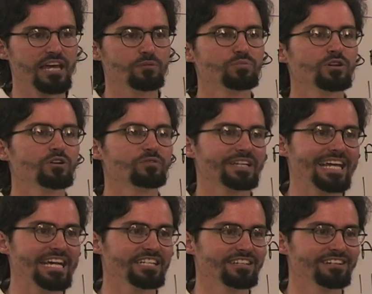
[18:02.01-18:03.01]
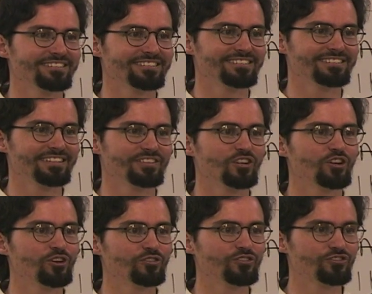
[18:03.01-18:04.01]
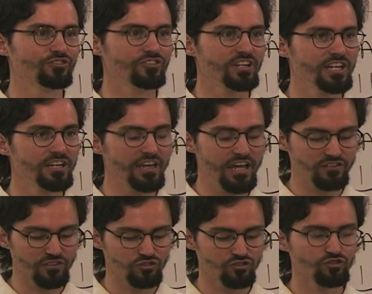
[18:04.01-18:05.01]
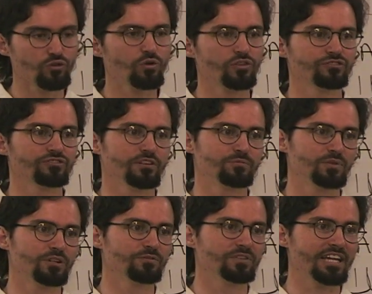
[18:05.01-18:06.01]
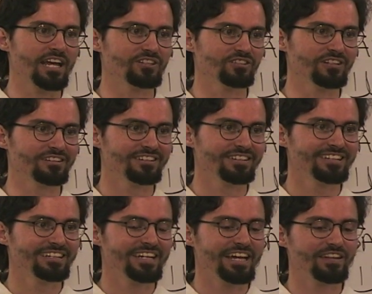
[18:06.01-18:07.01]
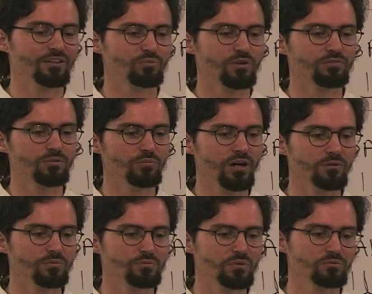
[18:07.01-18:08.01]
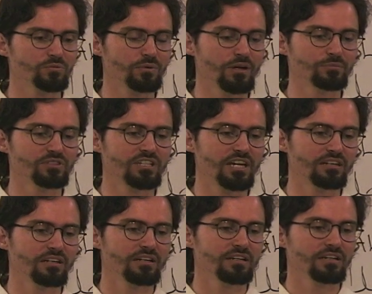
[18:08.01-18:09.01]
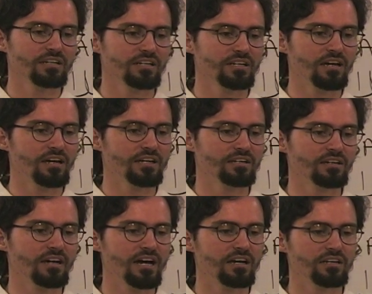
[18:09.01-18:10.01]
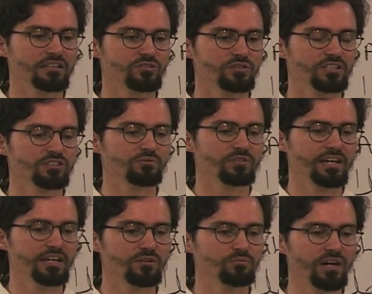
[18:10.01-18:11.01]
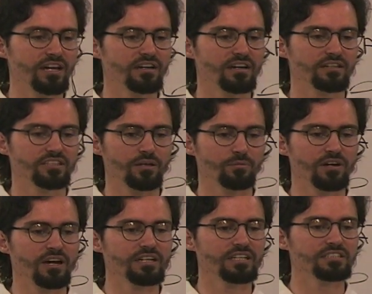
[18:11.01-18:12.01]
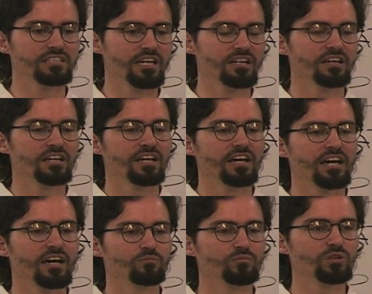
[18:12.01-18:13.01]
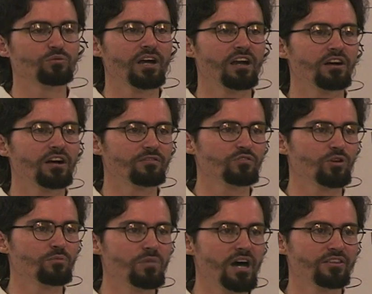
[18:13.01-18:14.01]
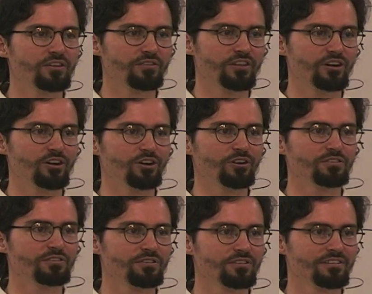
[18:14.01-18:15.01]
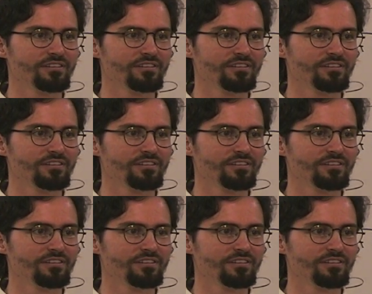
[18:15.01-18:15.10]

a purification that the earth is seen as a source of purification. And the Prophet Muhammad, peace be upon him, said in, a, in a, a, tradition related by uh, Tabarani, he said, um, Beware of your mother, the earth,